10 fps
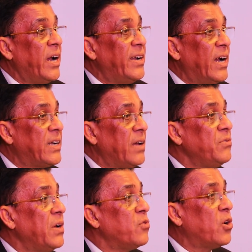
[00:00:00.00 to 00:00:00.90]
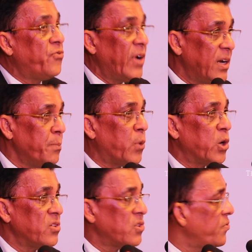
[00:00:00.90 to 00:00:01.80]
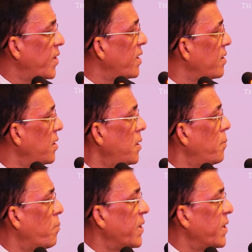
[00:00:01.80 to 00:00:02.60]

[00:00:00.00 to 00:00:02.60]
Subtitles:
at that time we have not felt importance of that.